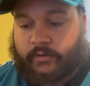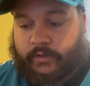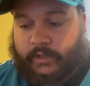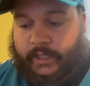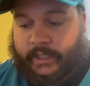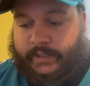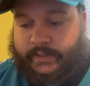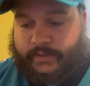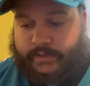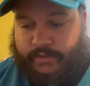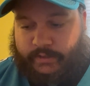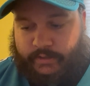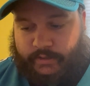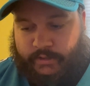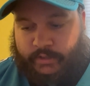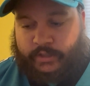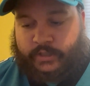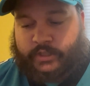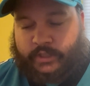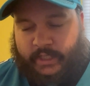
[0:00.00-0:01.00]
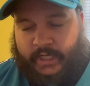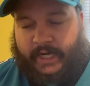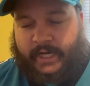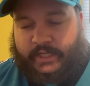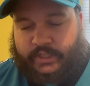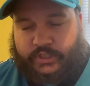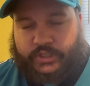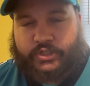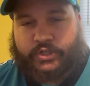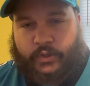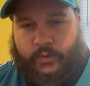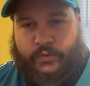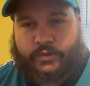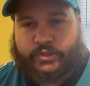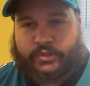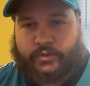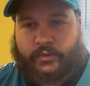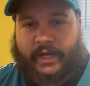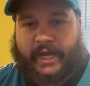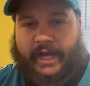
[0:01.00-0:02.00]
It just kind of
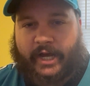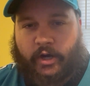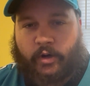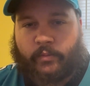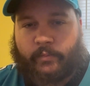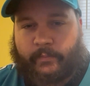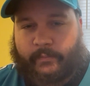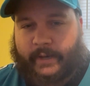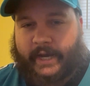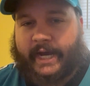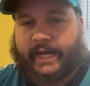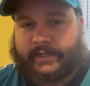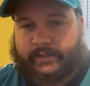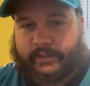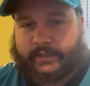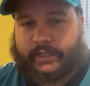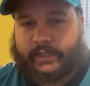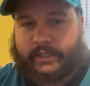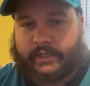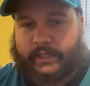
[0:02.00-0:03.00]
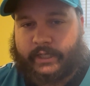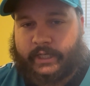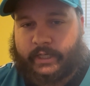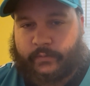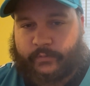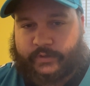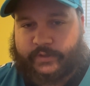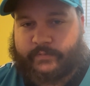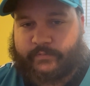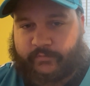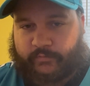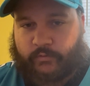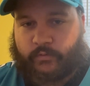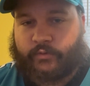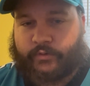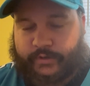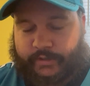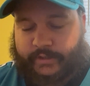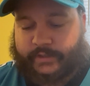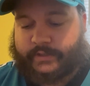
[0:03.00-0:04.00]
shows you how badly it was
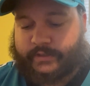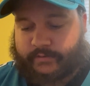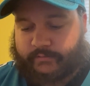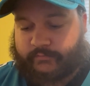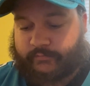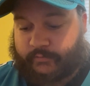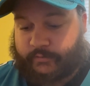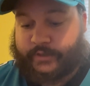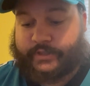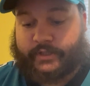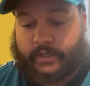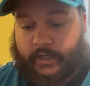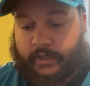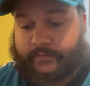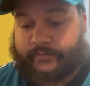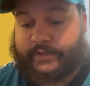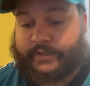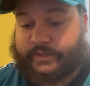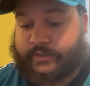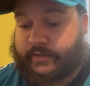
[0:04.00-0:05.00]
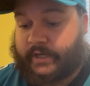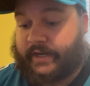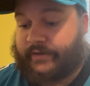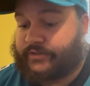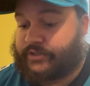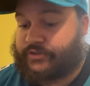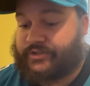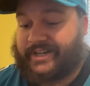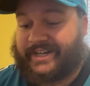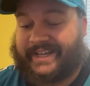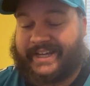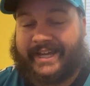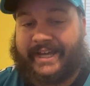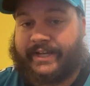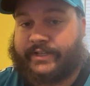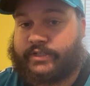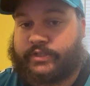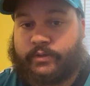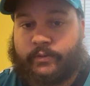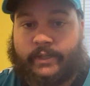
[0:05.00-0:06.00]
for this offense to actually try to
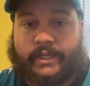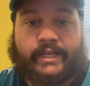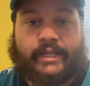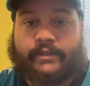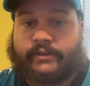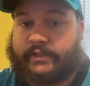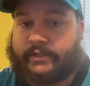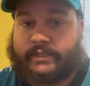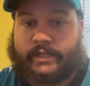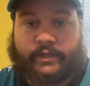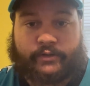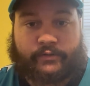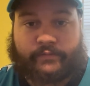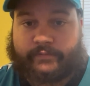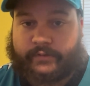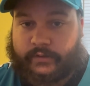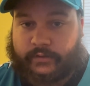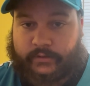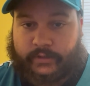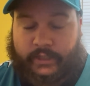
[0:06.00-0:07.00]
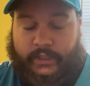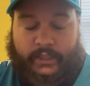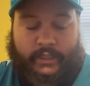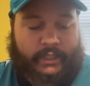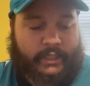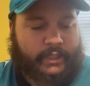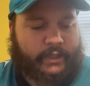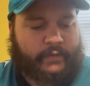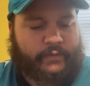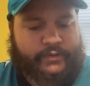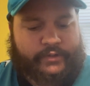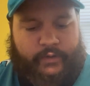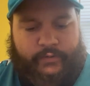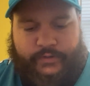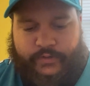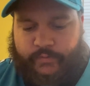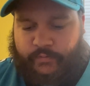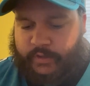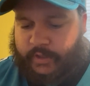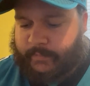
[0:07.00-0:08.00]
execute anything down the field. It was
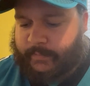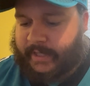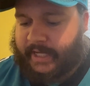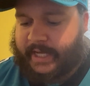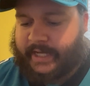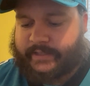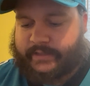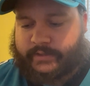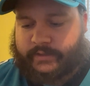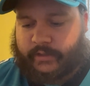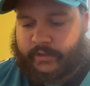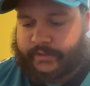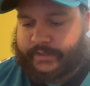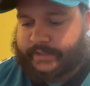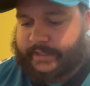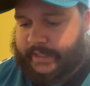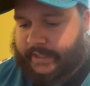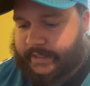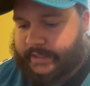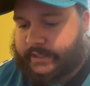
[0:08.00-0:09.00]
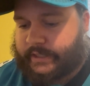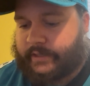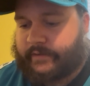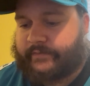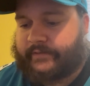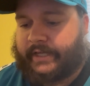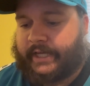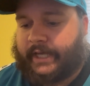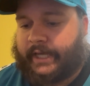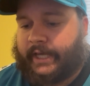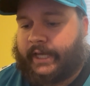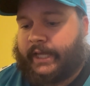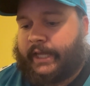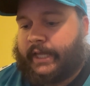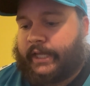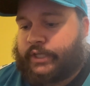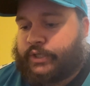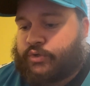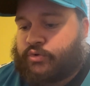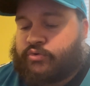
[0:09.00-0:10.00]
always quick passes, all this kind of stuff.
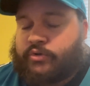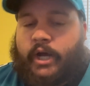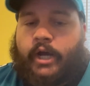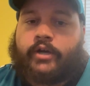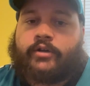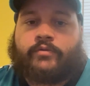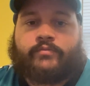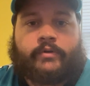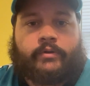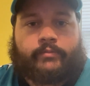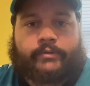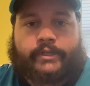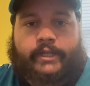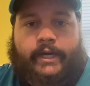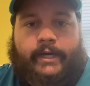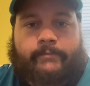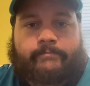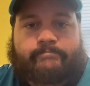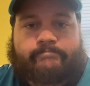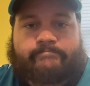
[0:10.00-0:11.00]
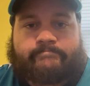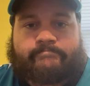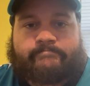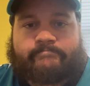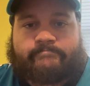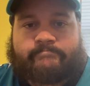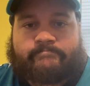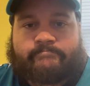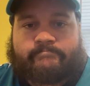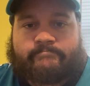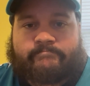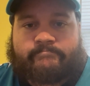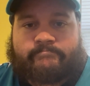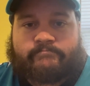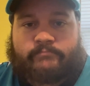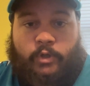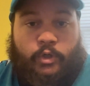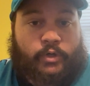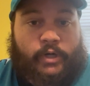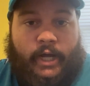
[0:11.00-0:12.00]
You're not going to win with that.
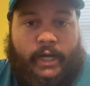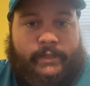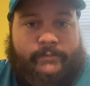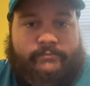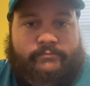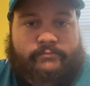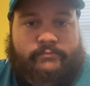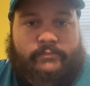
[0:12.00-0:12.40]
You're not.